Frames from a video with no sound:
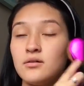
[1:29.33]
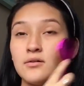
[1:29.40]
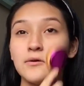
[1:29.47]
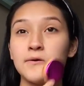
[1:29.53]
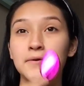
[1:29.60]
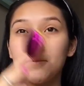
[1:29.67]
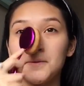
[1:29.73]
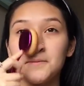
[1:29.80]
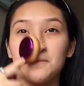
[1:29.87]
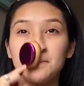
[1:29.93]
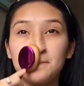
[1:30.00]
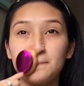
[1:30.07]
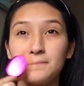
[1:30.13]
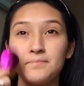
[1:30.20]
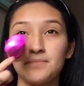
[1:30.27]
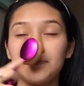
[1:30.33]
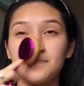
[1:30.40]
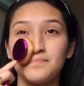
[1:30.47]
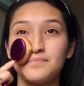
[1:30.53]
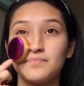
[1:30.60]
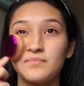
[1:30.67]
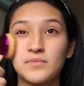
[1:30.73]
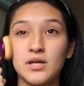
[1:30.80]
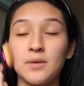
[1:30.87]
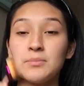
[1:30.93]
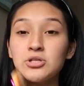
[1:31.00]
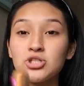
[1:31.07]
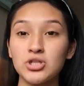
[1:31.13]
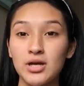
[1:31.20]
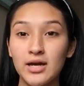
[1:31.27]
um I'm
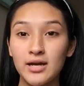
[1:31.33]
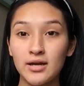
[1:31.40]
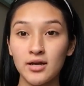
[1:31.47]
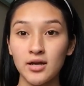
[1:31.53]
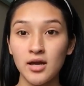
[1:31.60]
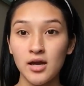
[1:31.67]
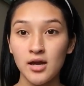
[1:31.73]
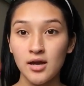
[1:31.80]
gonna try